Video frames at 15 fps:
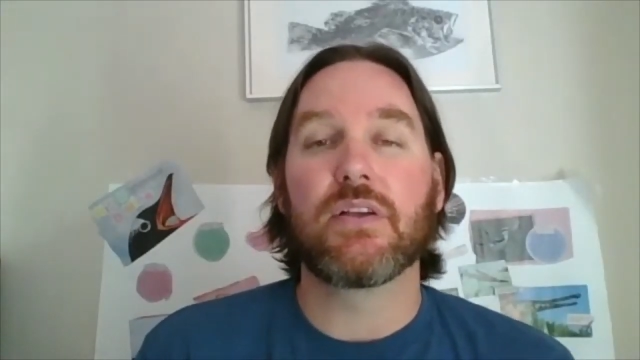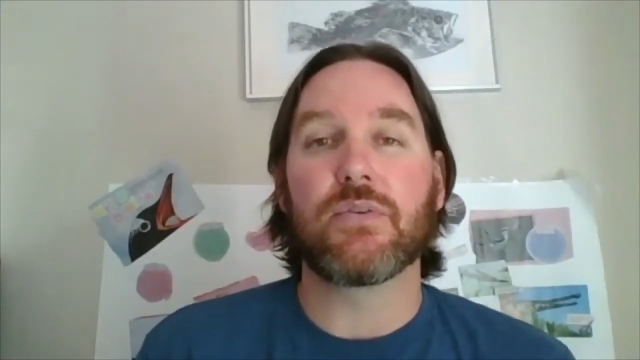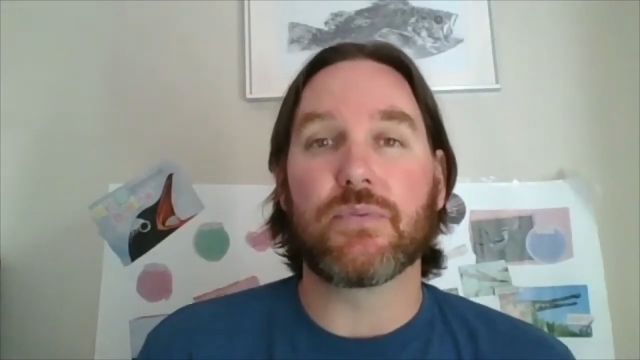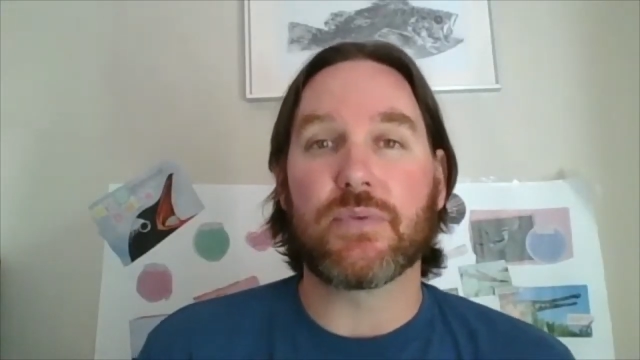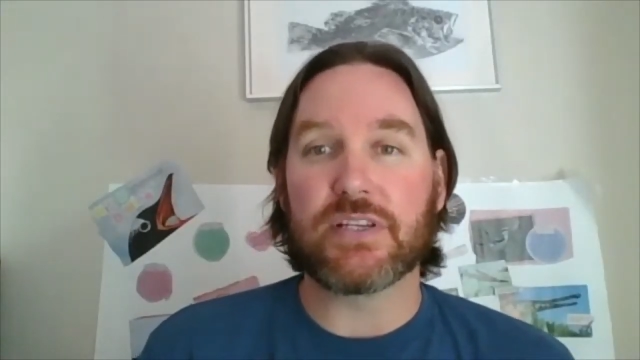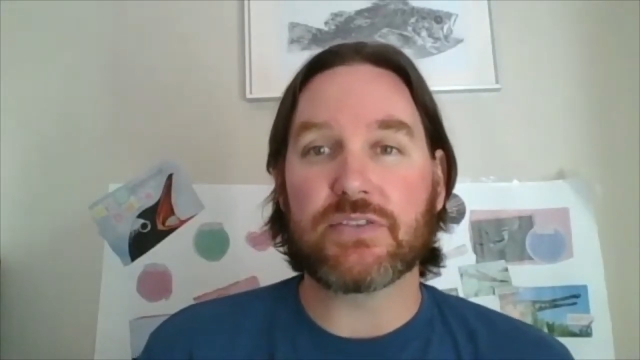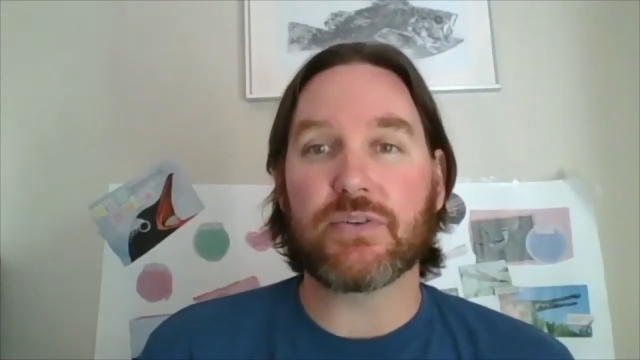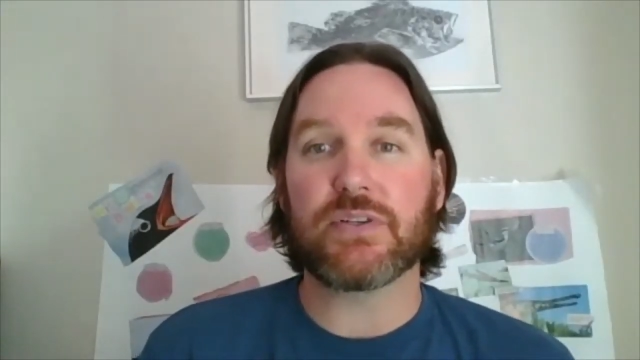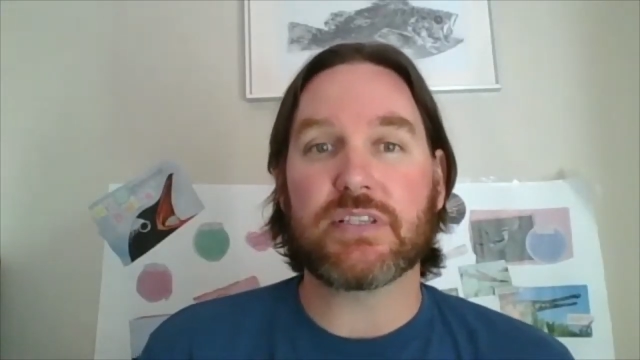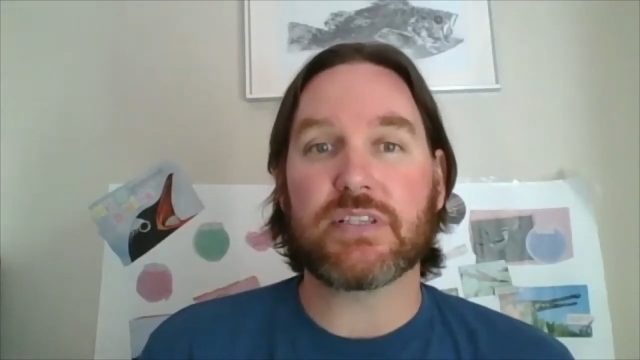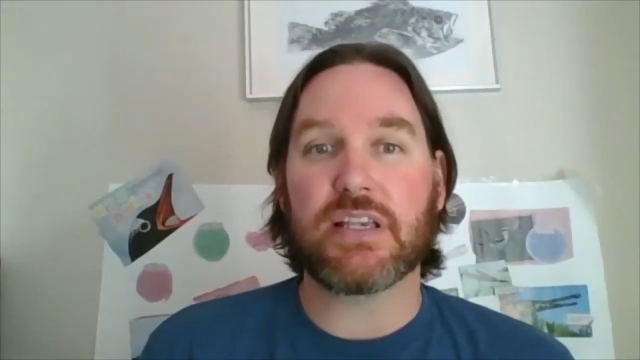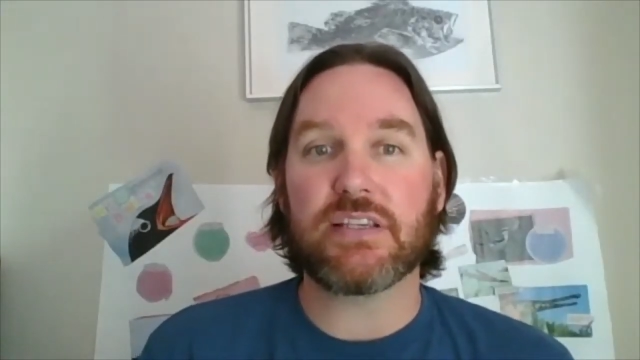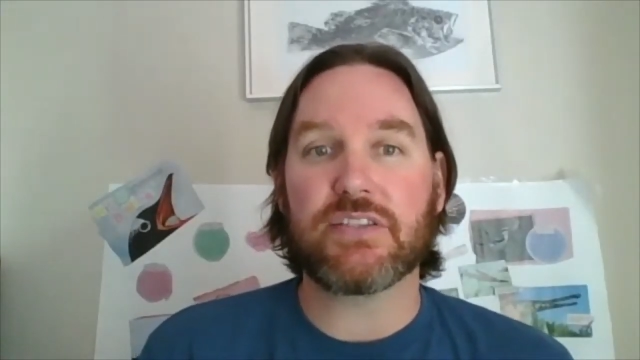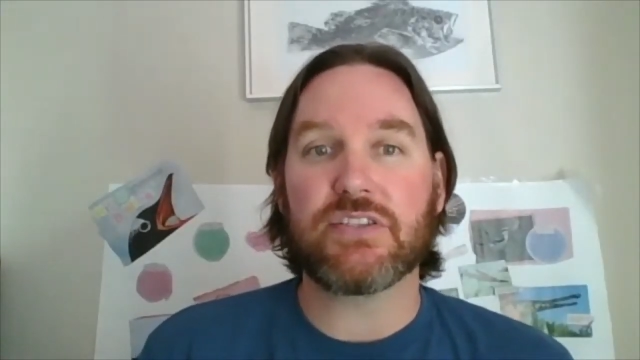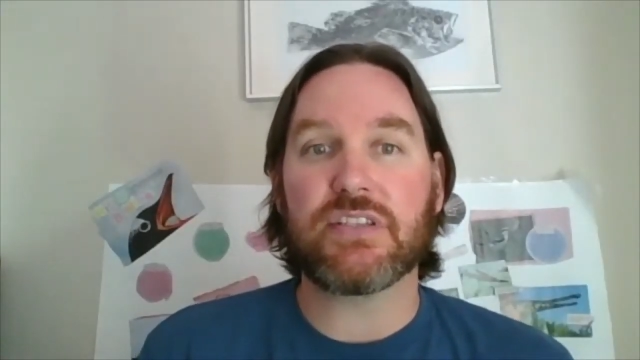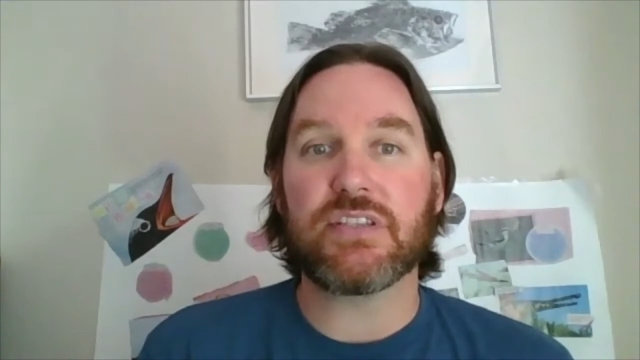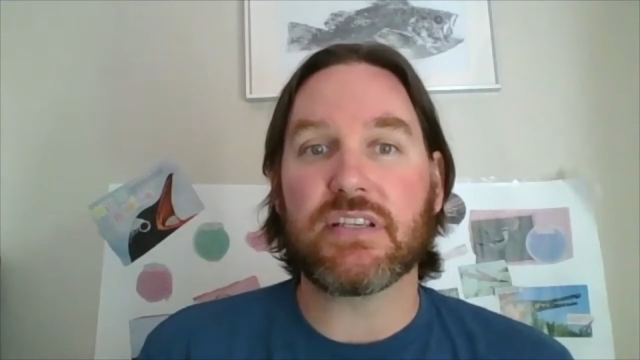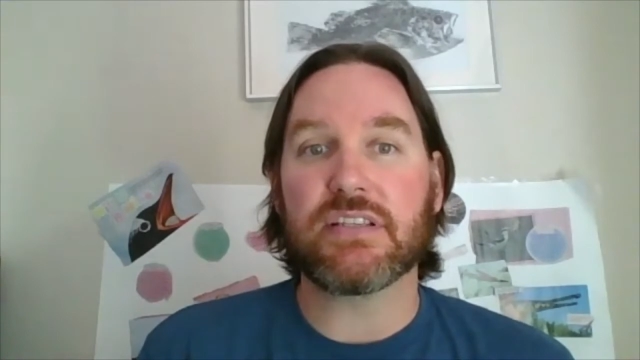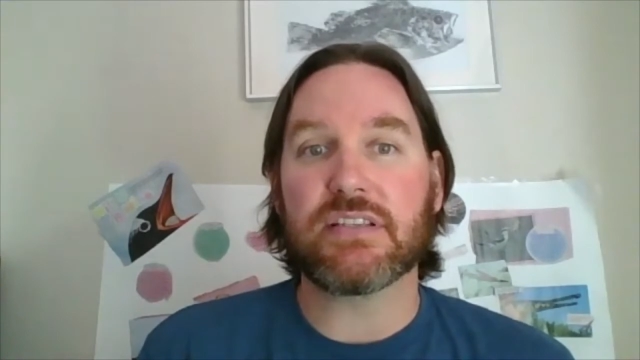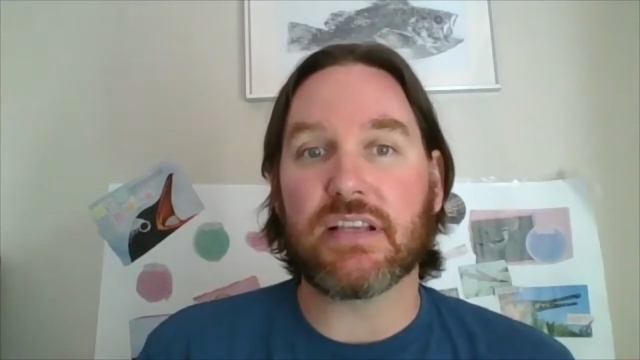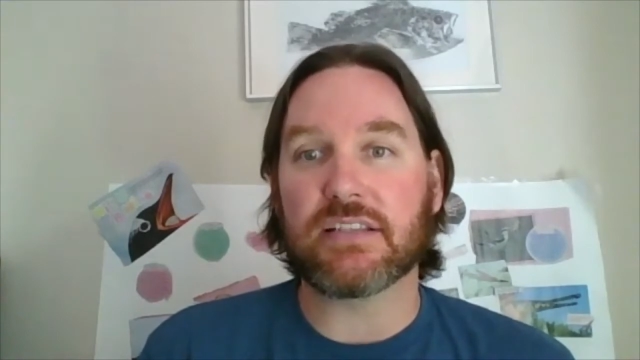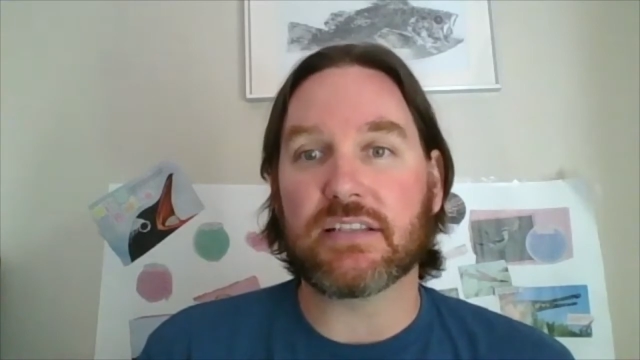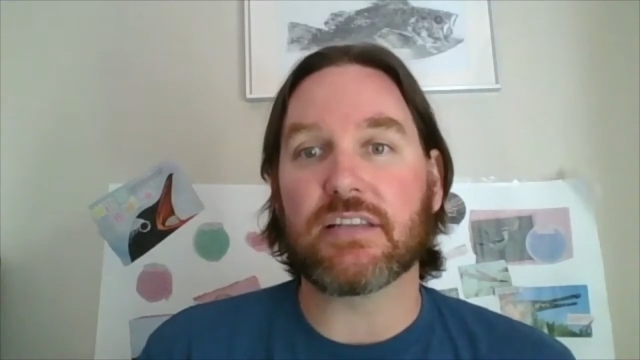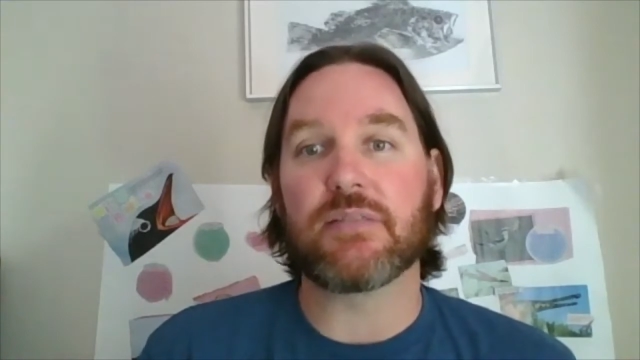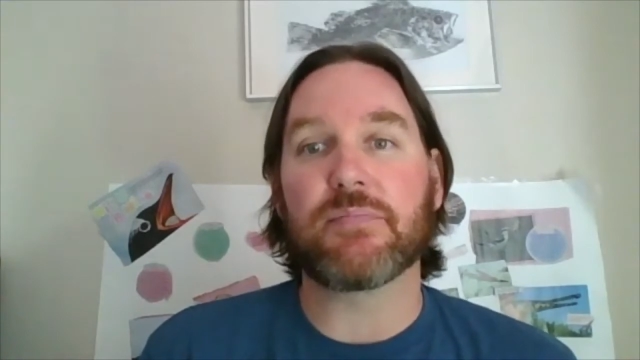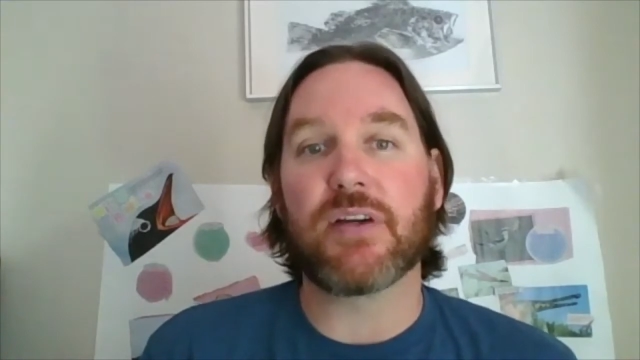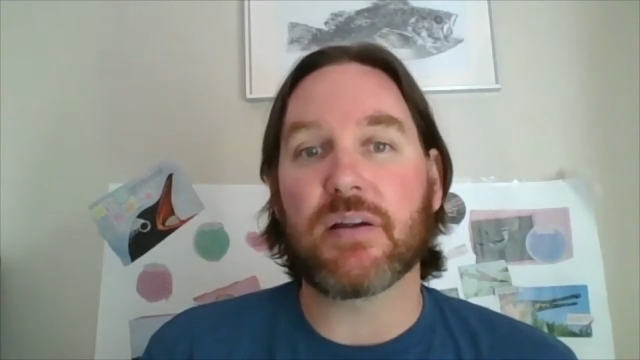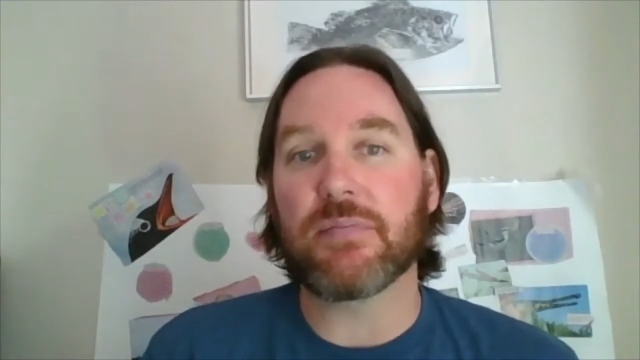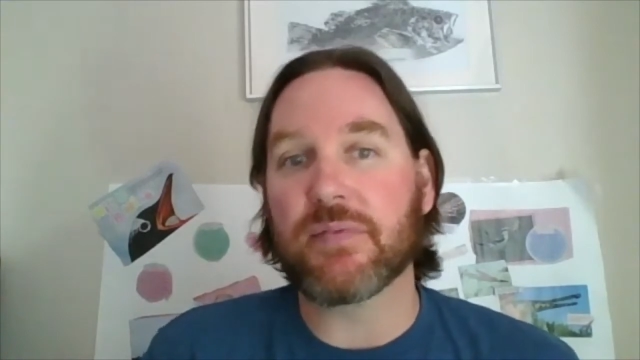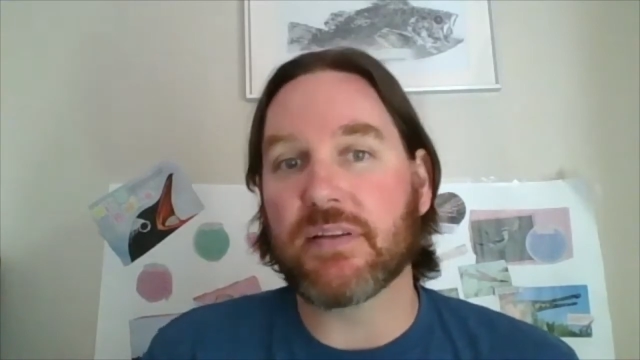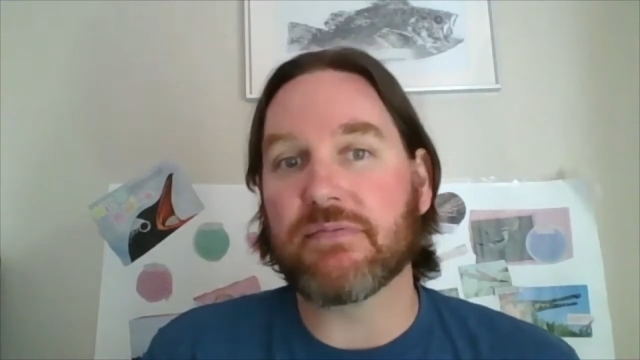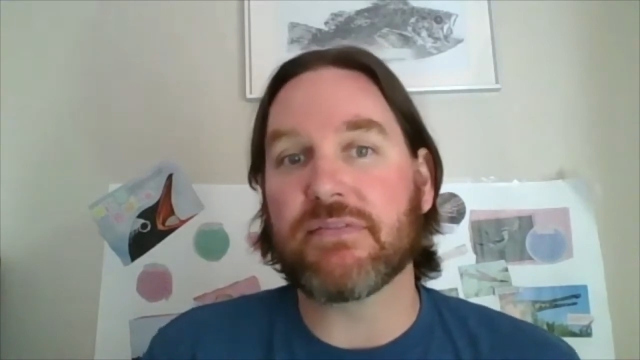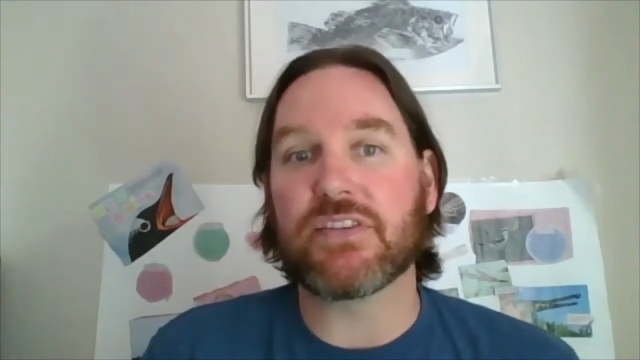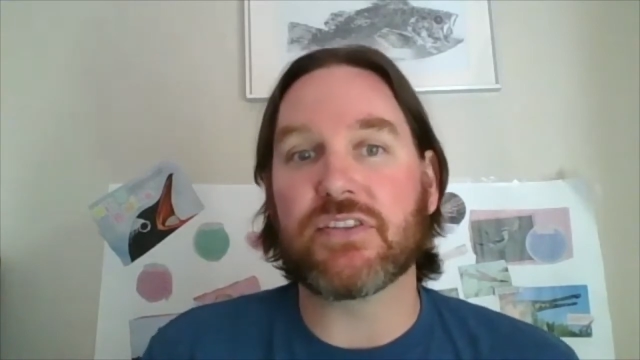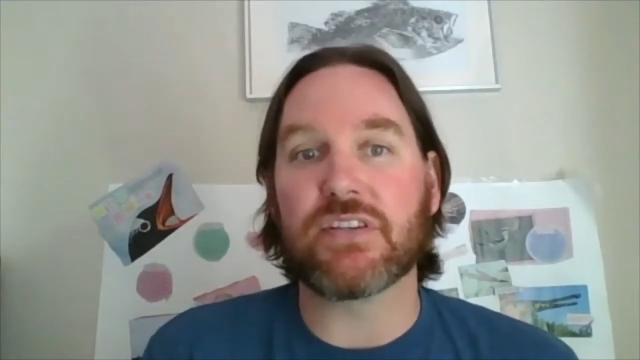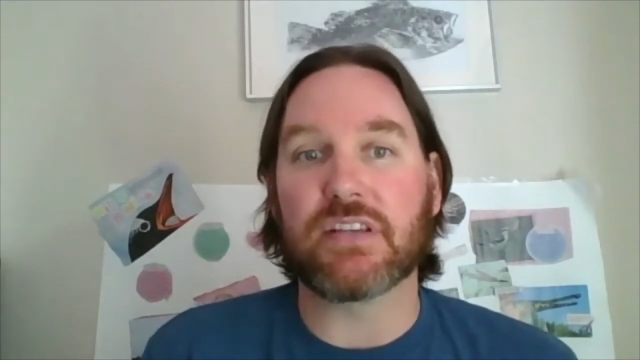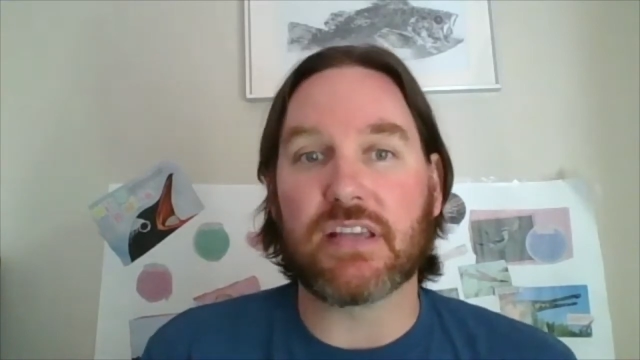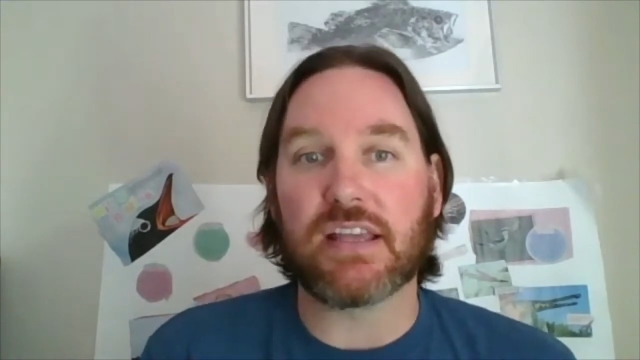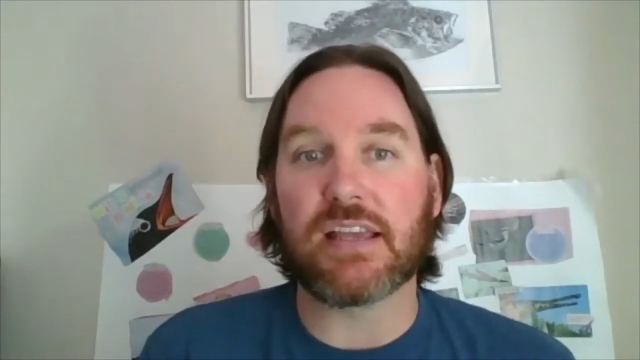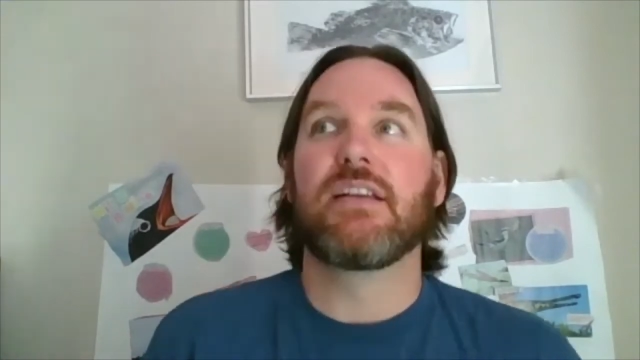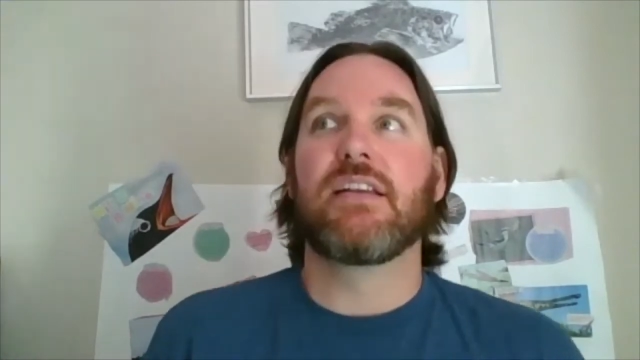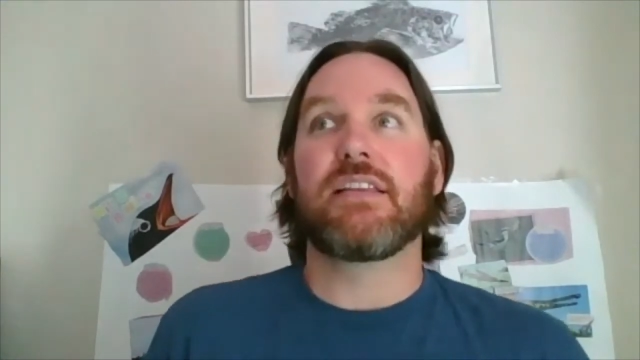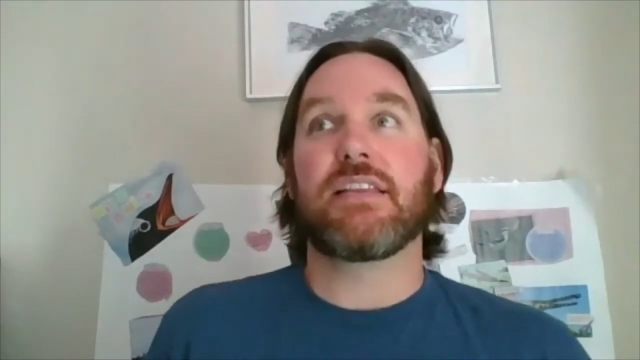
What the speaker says: resource agencies like the Department of Fish and Game.